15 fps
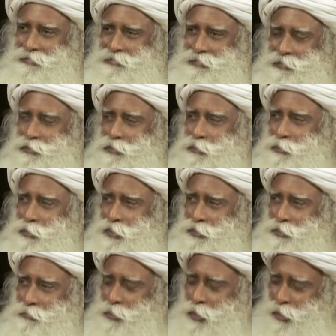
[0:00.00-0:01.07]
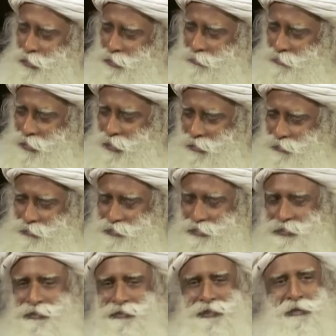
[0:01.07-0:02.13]
The cobras
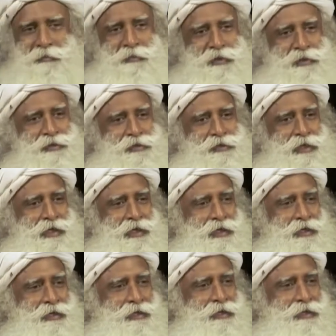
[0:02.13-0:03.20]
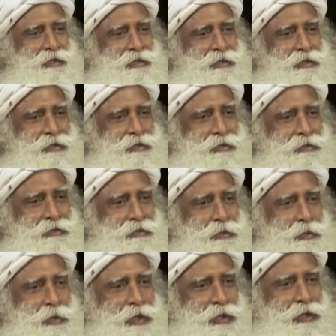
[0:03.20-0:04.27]
molt, that means
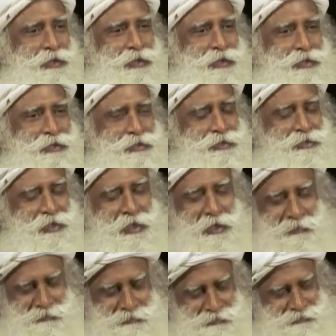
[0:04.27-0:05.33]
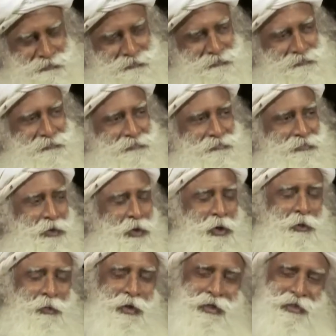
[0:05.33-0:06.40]
when they think it's time
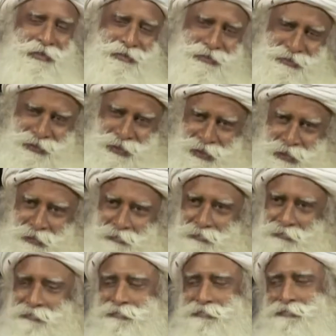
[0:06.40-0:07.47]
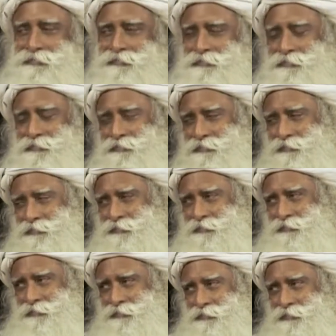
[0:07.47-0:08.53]
or when it is time,
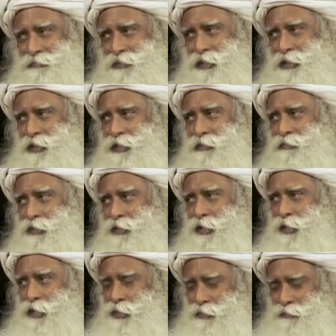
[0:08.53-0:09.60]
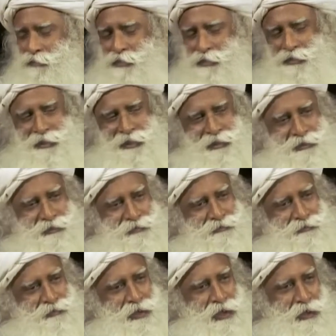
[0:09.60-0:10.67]
they leave a layer of their skin
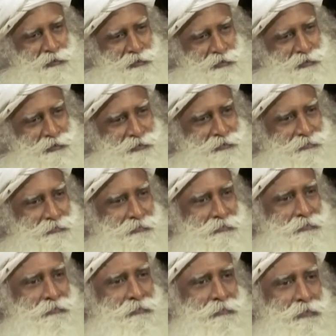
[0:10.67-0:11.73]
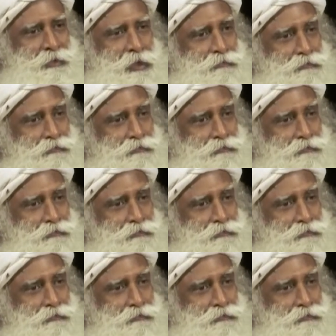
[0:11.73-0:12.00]
out, a